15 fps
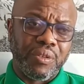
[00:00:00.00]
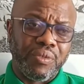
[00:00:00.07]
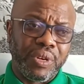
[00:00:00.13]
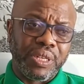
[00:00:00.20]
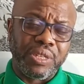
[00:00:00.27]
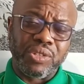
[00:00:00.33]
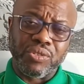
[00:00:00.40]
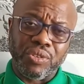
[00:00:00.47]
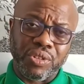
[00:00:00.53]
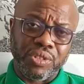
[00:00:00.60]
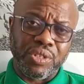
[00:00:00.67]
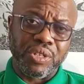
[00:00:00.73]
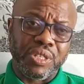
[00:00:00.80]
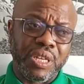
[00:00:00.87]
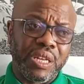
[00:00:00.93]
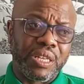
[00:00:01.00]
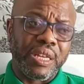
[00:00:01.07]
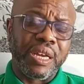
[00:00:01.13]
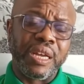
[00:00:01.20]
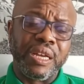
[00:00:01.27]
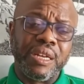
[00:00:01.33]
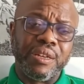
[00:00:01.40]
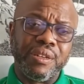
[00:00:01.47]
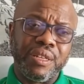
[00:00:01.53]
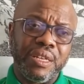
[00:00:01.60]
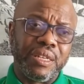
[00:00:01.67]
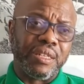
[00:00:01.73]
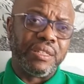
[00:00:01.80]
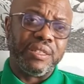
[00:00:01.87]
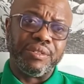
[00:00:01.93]
when the structures are there,
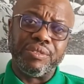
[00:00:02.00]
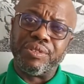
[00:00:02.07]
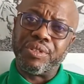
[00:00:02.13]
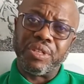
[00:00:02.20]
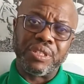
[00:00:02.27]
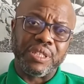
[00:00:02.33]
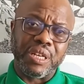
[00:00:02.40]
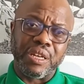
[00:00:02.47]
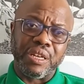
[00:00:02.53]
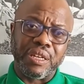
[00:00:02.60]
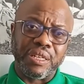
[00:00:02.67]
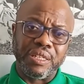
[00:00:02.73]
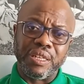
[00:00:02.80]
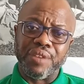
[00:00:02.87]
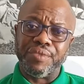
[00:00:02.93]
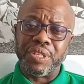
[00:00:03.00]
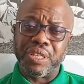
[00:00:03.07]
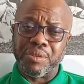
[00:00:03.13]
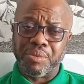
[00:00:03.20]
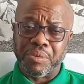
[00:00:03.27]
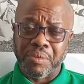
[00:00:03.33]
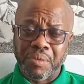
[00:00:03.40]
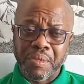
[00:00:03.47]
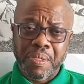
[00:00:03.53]
the results are inevitable.